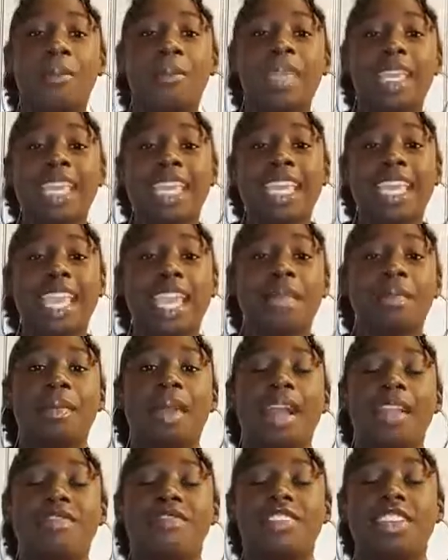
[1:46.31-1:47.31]
me and
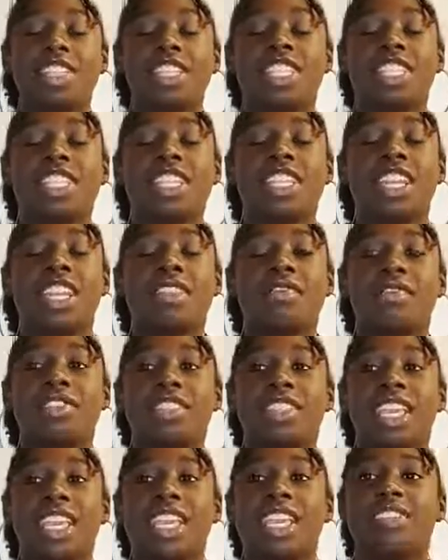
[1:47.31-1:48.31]
my vision and
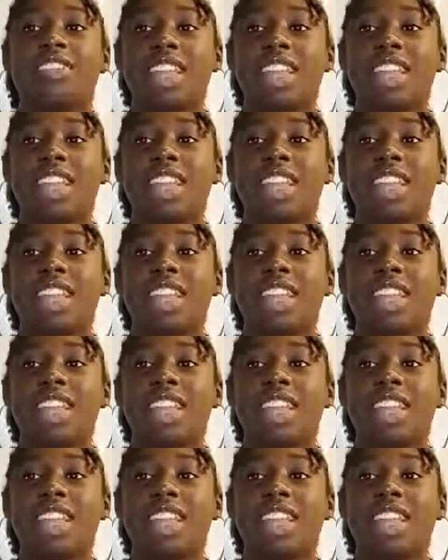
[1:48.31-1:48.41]
everything.